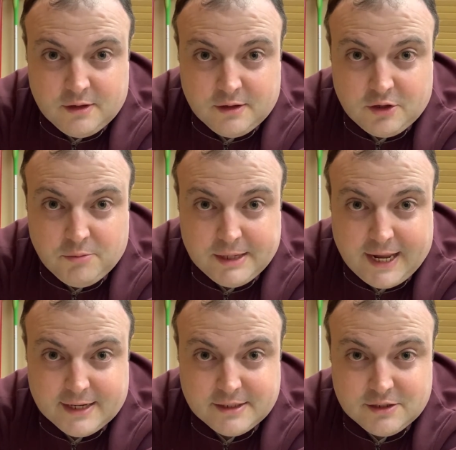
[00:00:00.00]
Humic
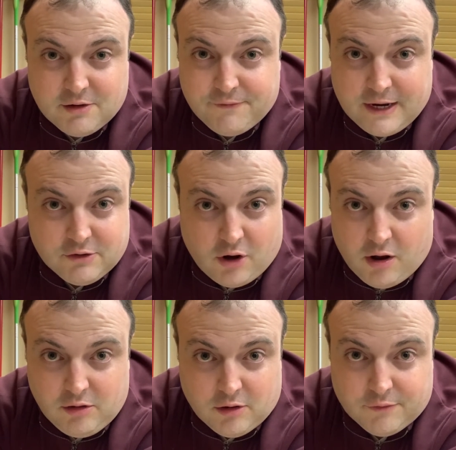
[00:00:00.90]
acids are found
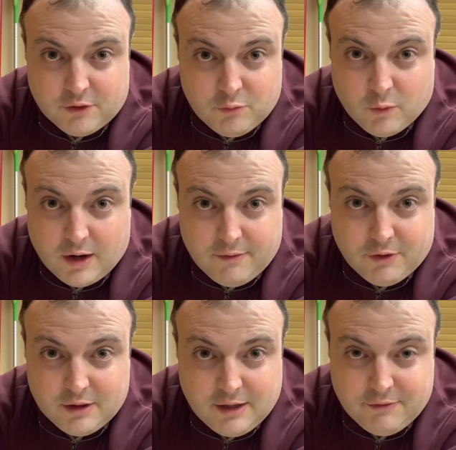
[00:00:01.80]
all over, wherever
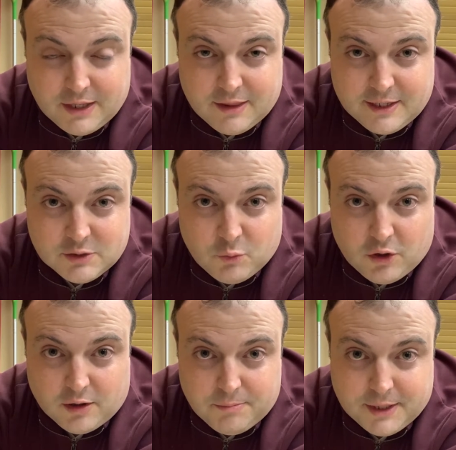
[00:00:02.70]
living things
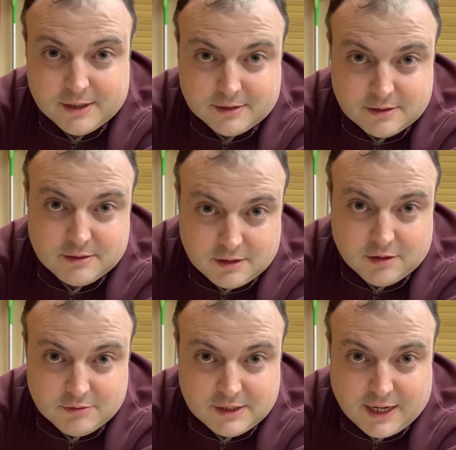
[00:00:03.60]
were, because,
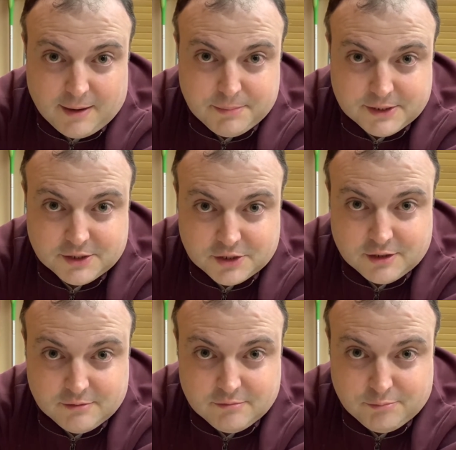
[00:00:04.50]

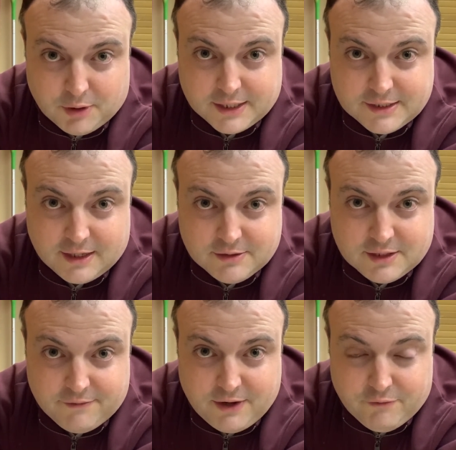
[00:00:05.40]
decomposition breaks down
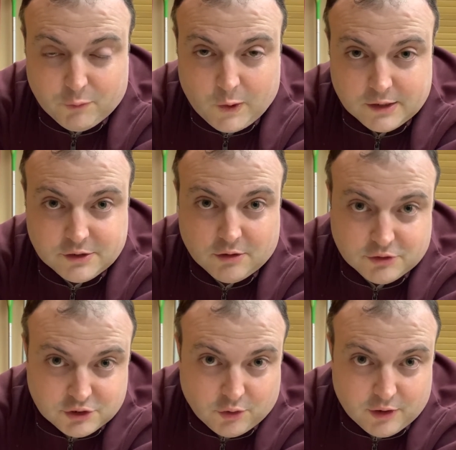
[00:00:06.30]
stuff everywhere. So
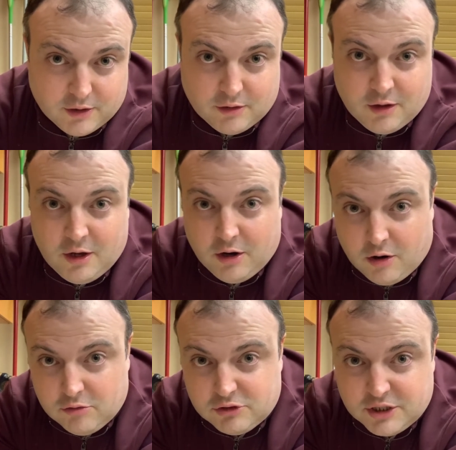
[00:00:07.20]
soil,
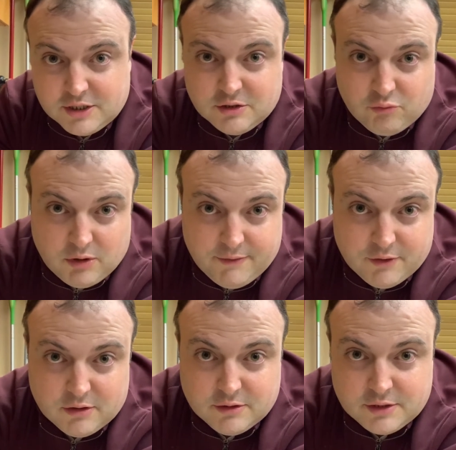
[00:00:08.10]
oceans,
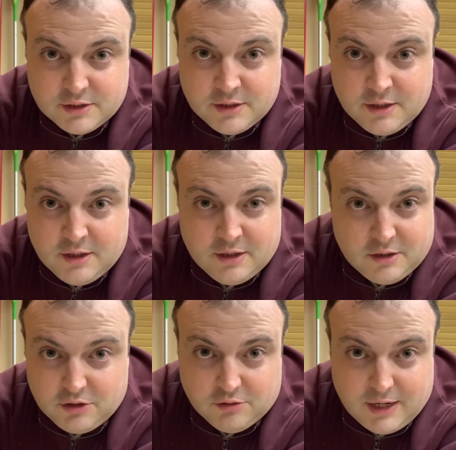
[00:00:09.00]
rivers,
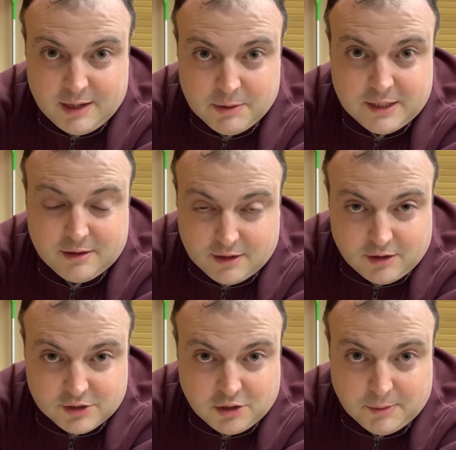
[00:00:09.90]
you name it,
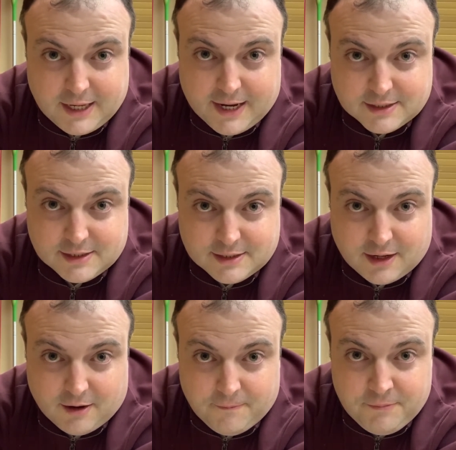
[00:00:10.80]
there's humic acids there.